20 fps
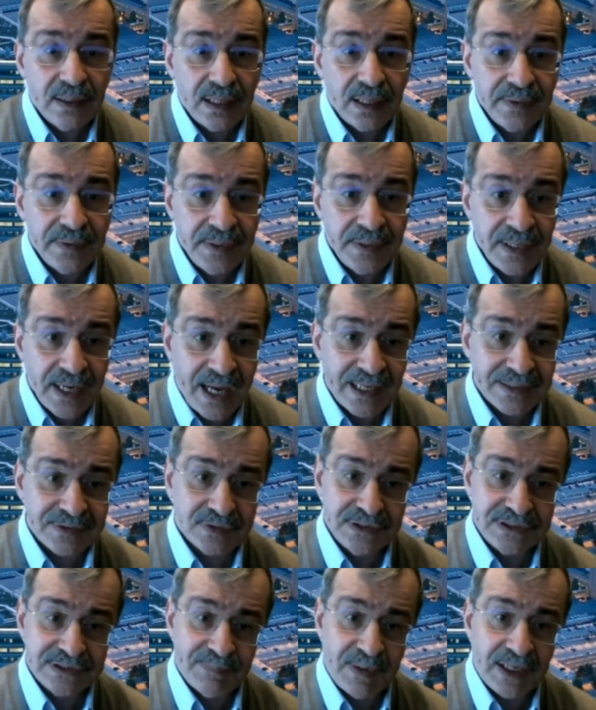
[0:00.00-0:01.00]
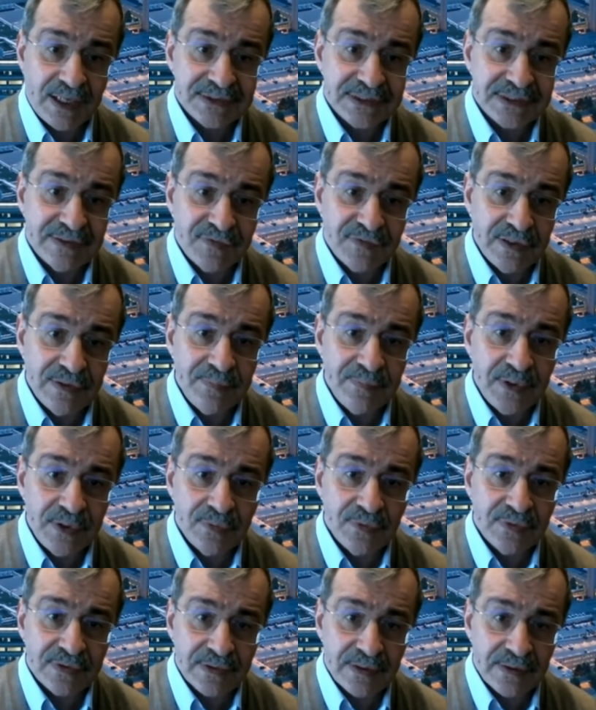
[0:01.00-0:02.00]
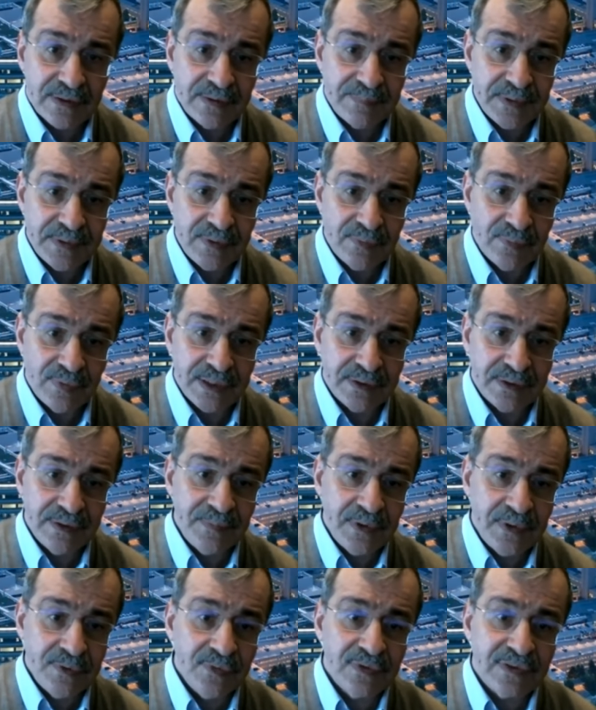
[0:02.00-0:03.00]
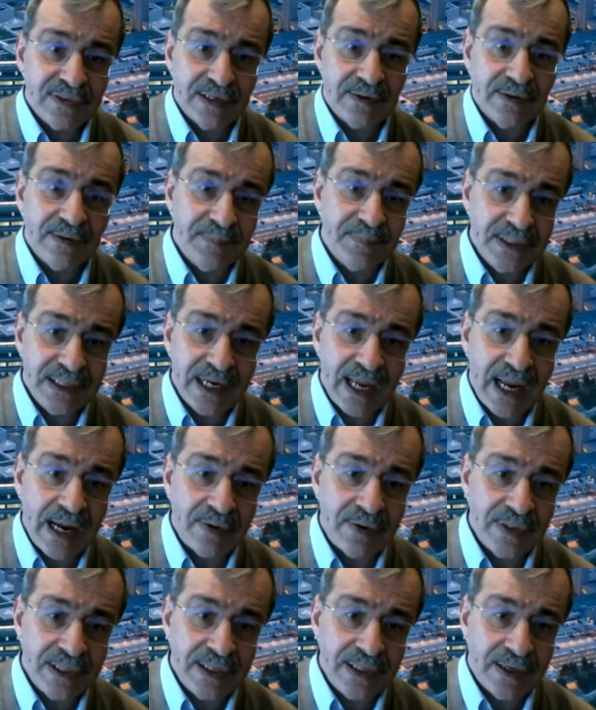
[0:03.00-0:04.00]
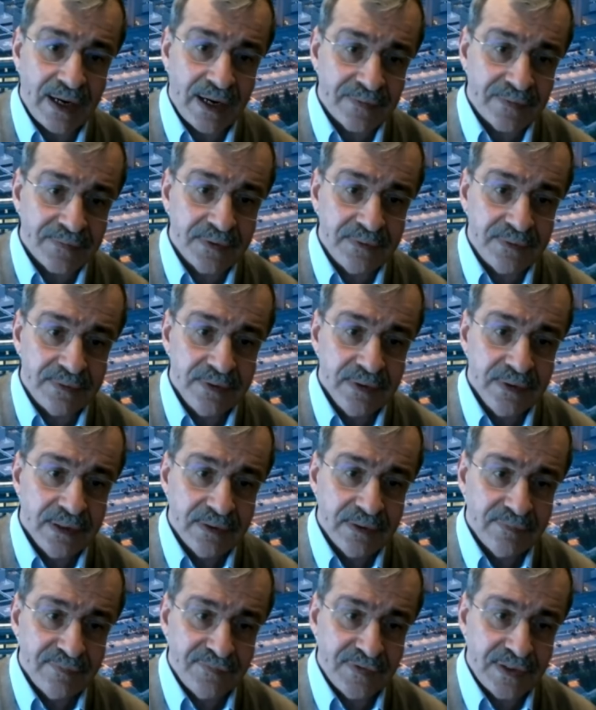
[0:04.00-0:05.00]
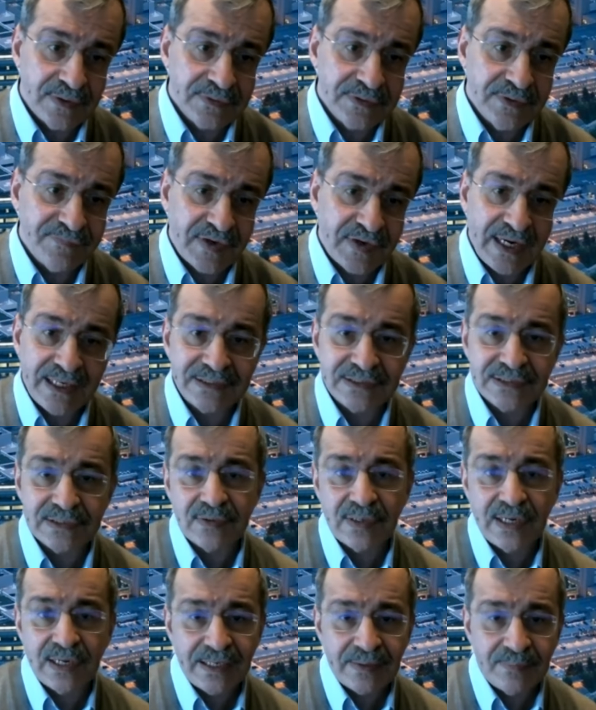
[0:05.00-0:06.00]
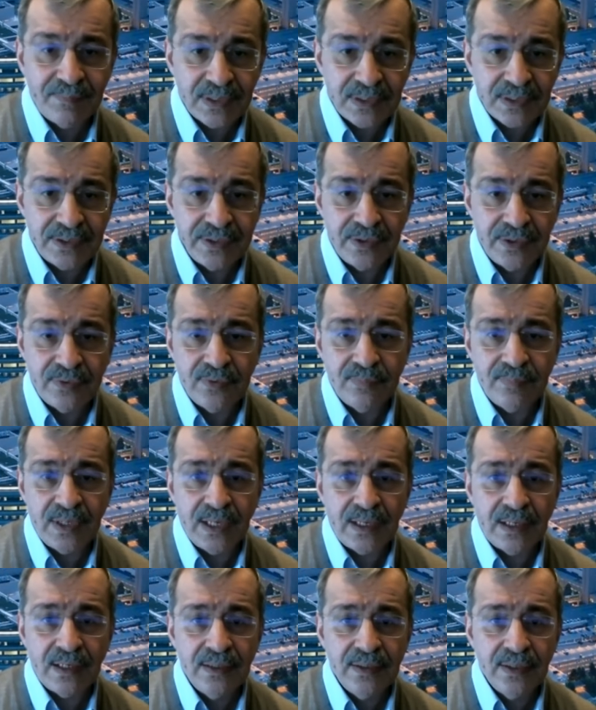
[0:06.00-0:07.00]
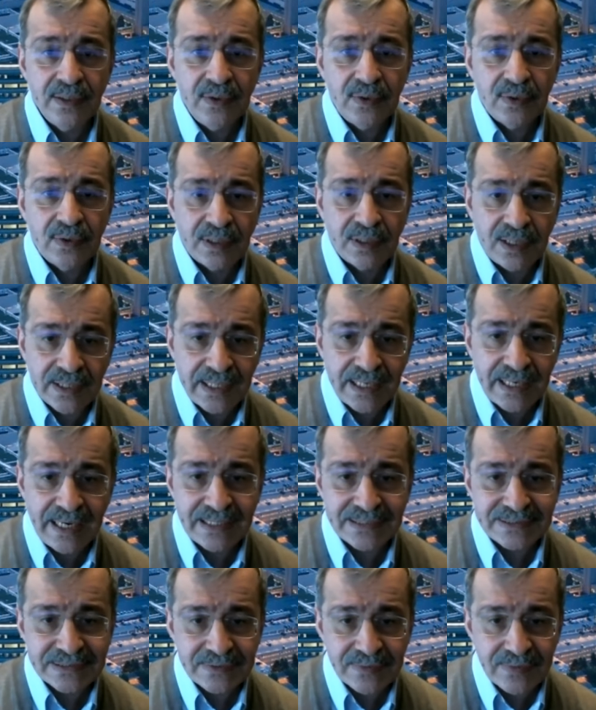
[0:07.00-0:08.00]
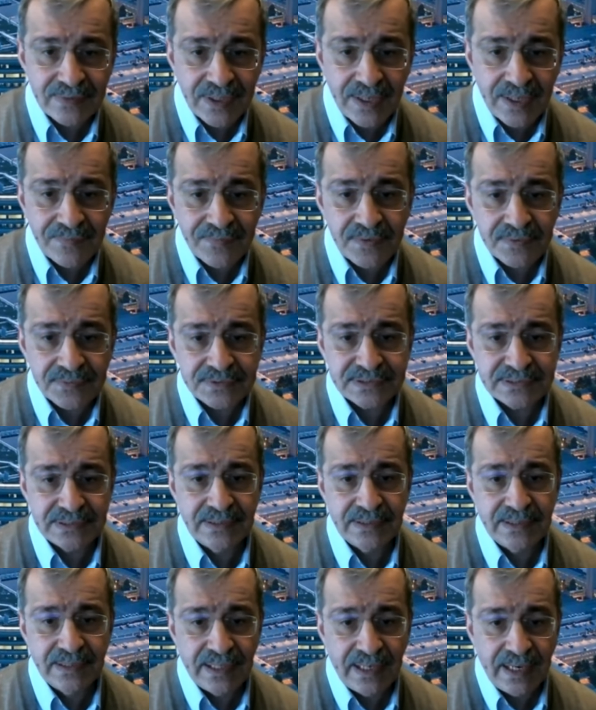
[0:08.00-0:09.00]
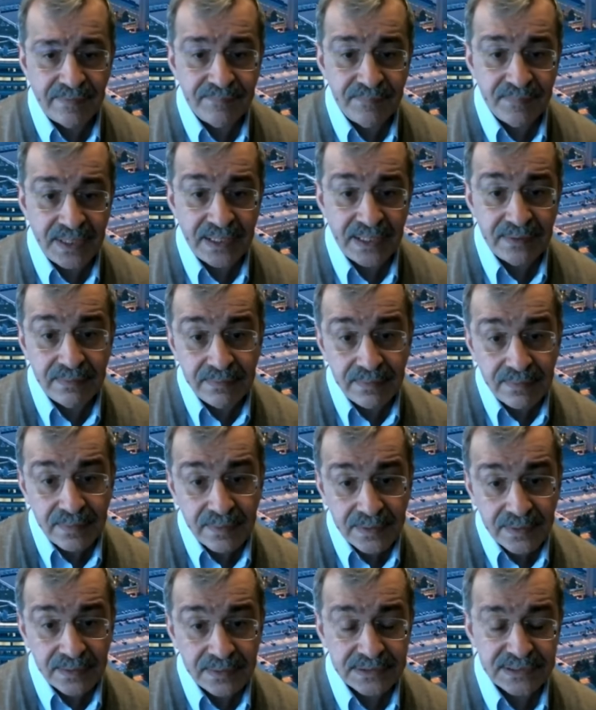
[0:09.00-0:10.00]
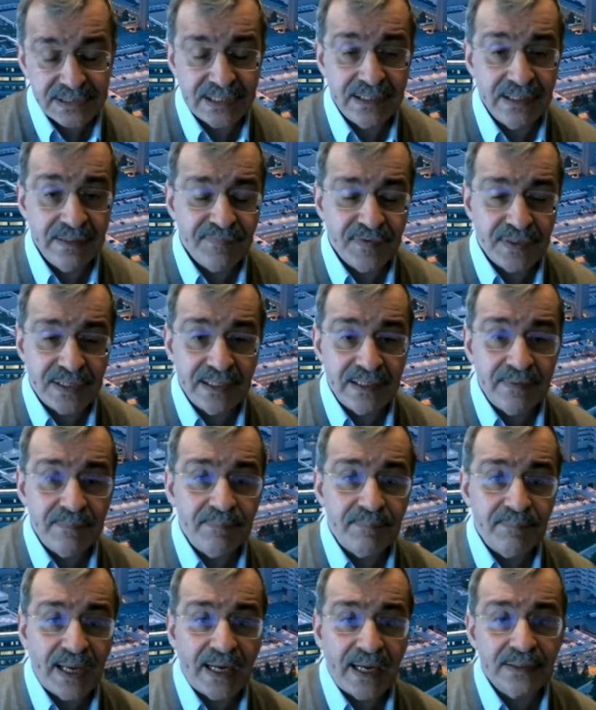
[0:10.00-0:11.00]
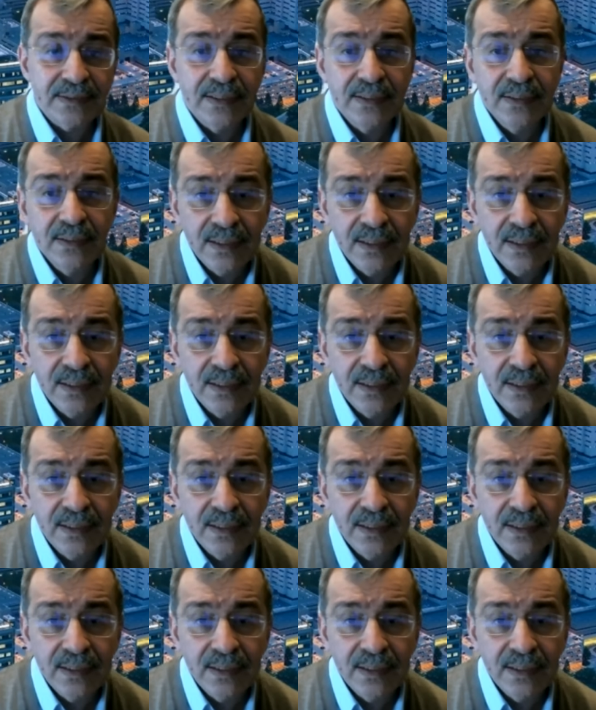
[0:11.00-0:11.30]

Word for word: not responsive to immune therapy, where immune therapy now in other field of cancer like melanoma, lung cancer, and others have made significant impact.